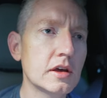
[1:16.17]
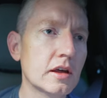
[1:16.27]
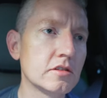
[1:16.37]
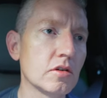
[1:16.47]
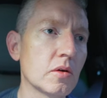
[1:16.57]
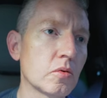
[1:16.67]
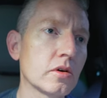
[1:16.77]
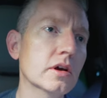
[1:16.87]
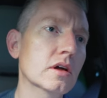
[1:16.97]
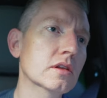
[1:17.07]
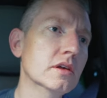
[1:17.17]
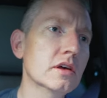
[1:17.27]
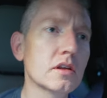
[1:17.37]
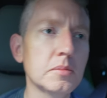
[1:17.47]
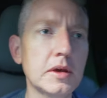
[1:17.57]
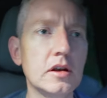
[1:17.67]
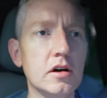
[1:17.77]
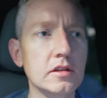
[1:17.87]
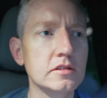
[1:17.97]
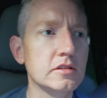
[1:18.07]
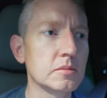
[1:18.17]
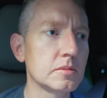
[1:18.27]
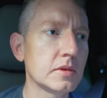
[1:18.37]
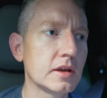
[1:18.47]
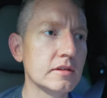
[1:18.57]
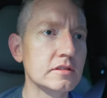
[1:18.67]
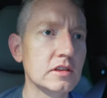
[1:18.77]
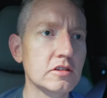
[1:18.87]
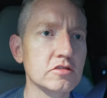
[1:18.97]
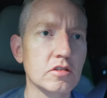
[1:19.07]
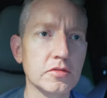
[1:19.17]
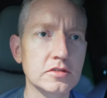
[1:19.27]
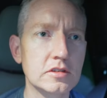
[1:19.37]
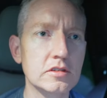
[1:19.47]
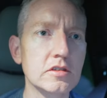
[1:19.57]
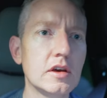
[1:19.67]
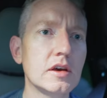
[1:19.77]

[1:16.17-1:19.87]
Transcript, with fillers: and so I worry a little bit on some kind of slick surfaces,